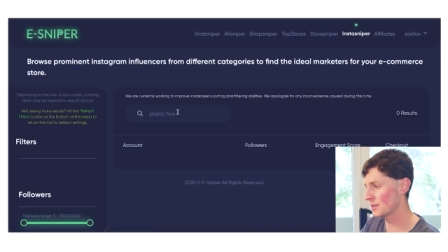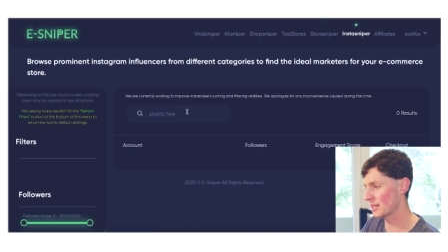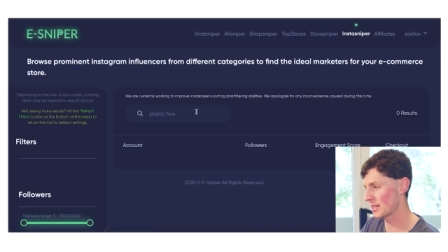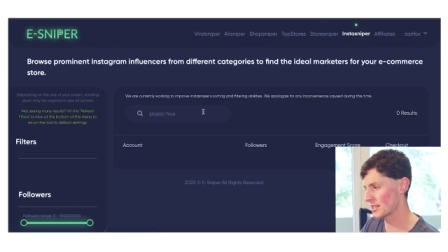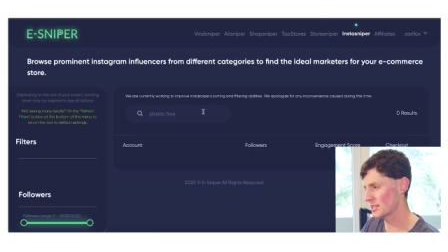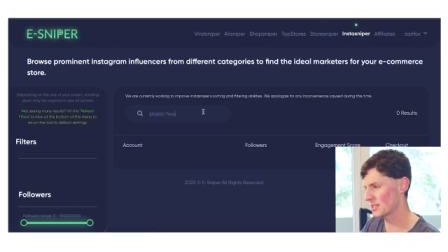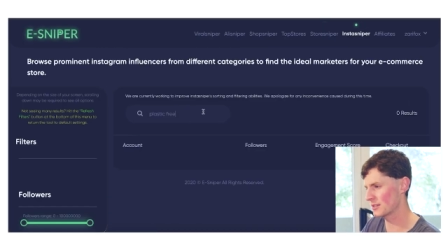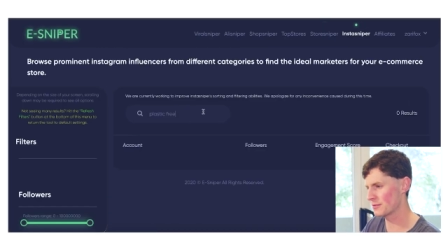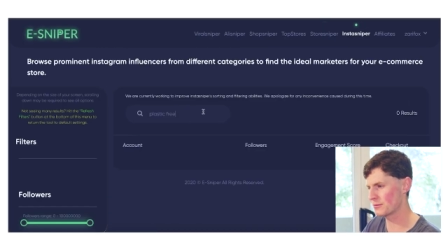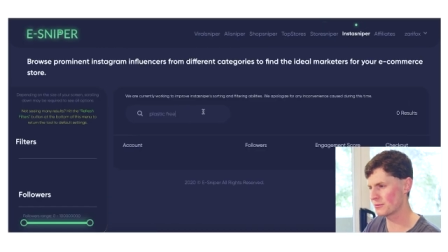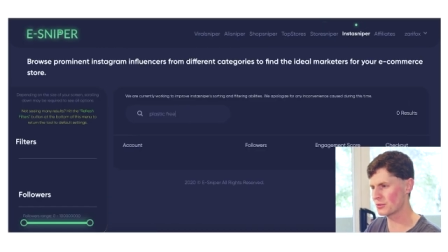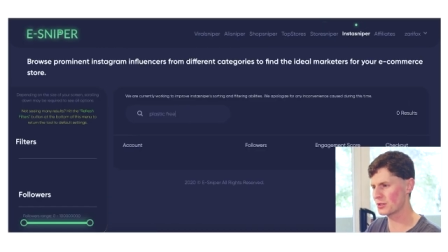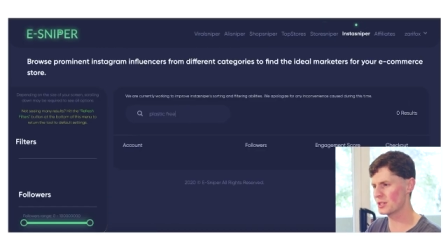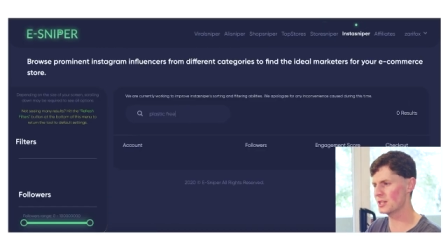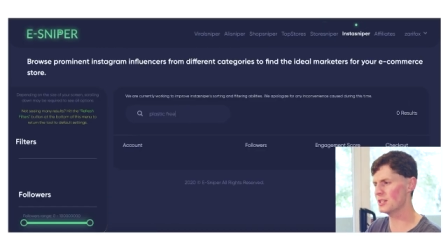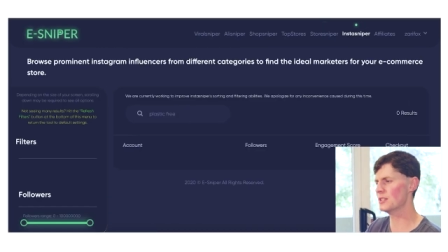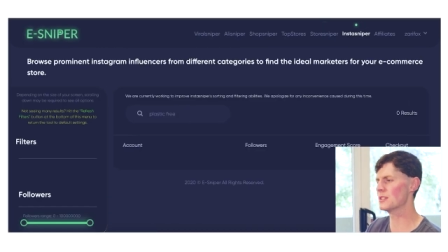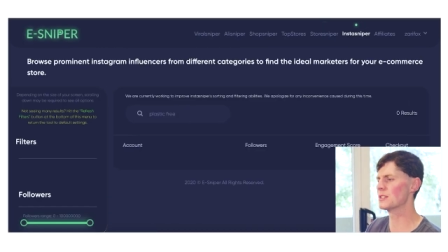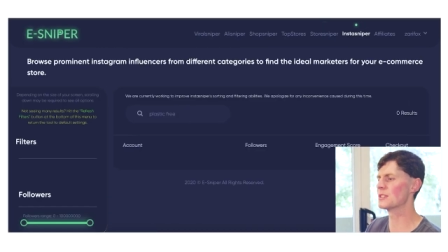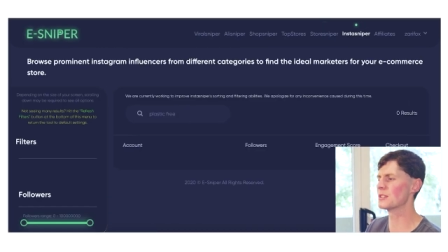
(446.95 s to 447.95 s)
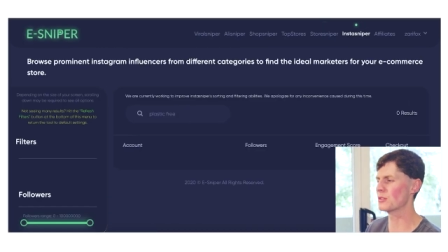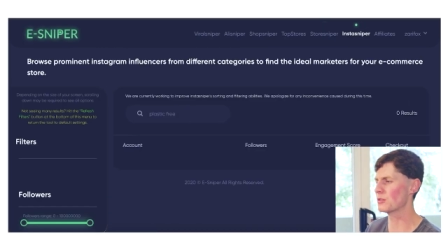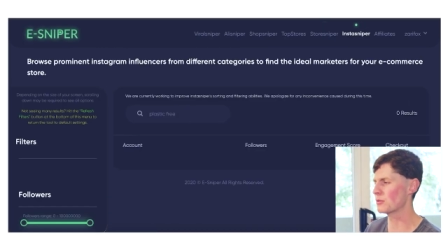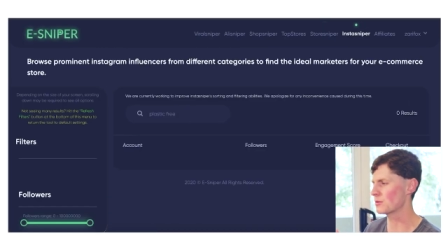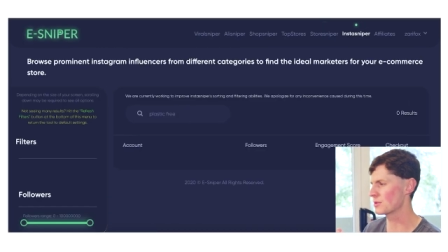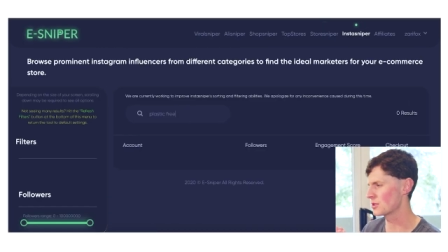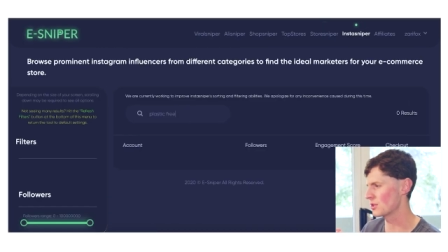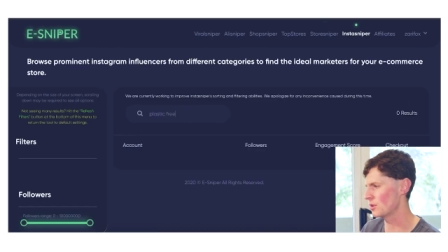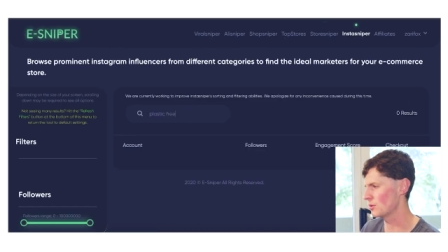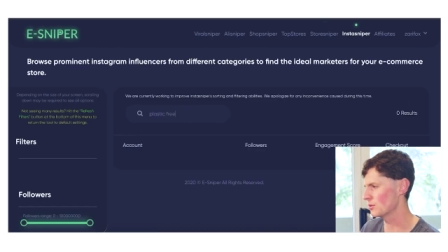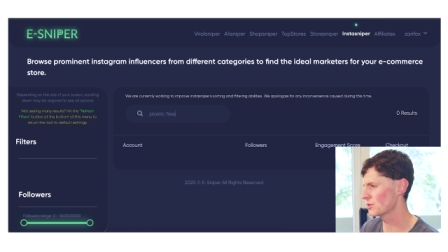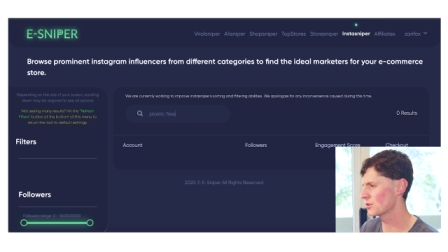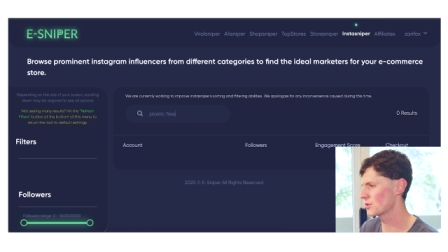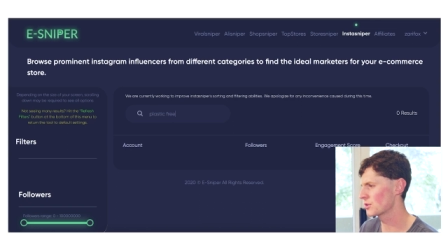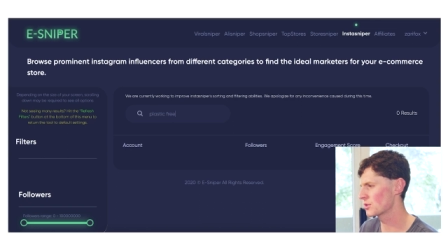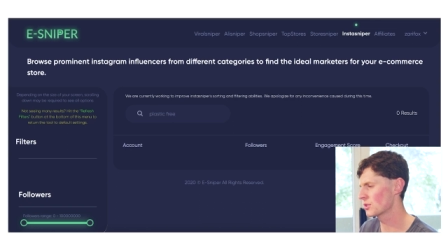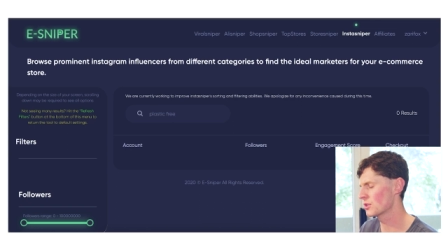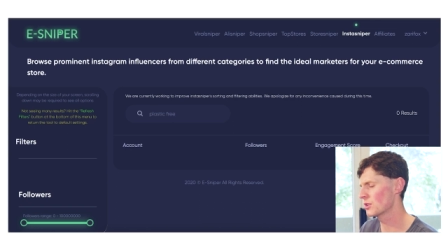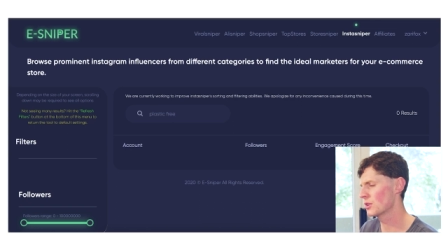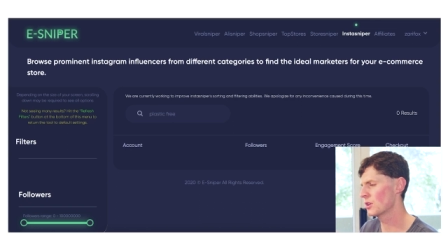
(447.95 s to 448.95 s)
plastic free, zero
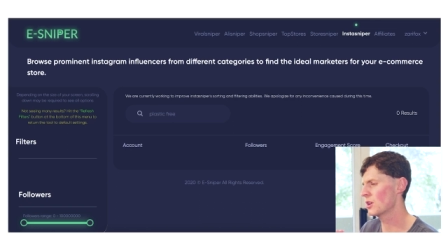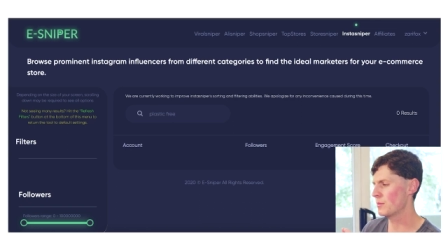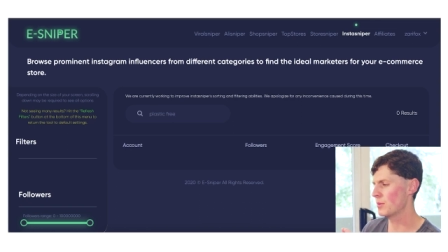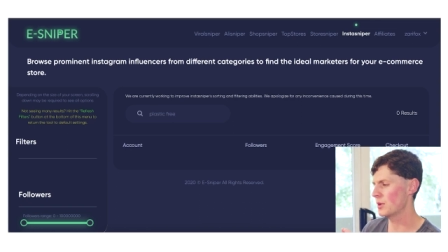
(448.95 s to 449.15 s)
results.